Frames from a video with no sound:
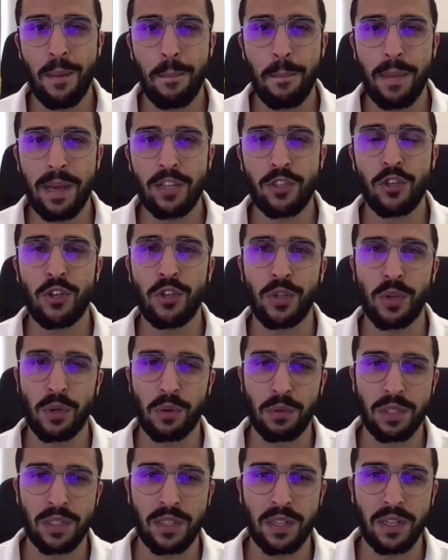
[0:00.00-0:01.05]
measure
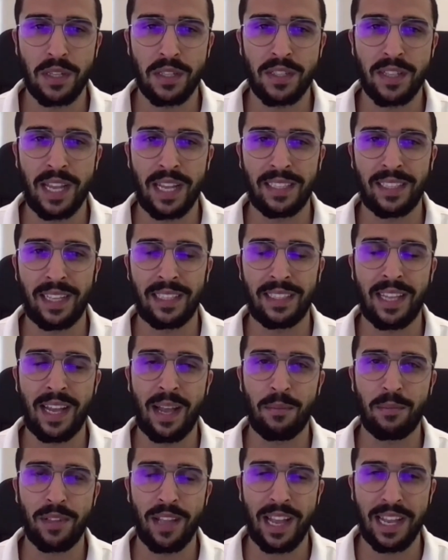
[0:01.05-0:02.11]
your results and
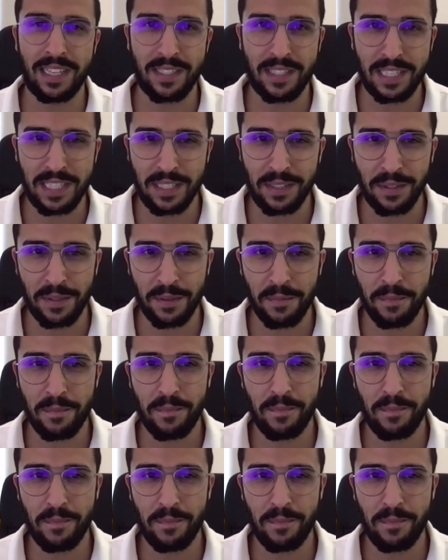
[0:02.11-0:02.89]
adapt as needed.